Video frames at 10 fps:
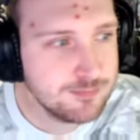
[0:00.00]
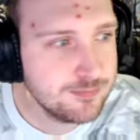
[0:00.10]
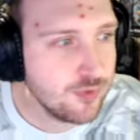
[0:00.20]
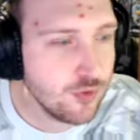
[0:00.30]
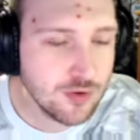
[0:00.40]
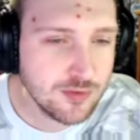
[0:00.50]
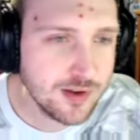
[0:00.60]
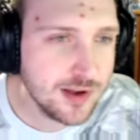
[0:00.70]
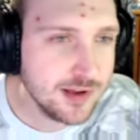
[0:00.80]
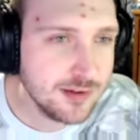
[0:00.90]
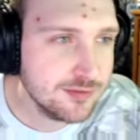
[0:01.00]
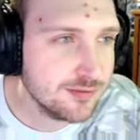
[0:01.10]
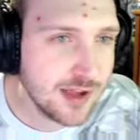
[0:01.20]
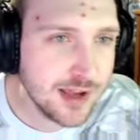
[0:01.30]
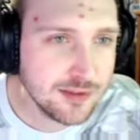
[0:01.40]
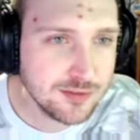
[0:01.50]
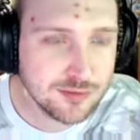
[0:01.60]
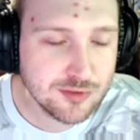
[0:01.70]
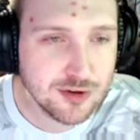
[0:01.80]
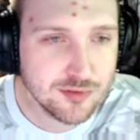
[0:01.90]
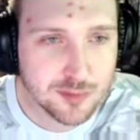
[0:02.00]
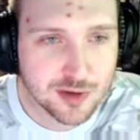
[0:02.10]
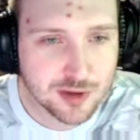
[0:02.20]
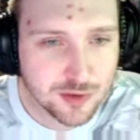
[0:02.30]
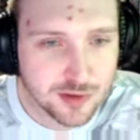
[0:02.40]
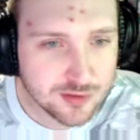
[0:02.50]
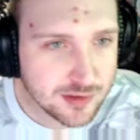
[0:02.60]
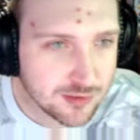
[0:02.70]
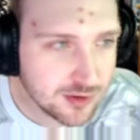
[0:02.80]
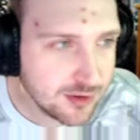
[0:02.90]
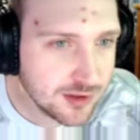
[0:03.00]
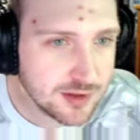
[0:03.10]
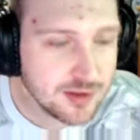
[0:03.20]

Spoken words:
4 or 5 guys in front of him, including Steve Clark.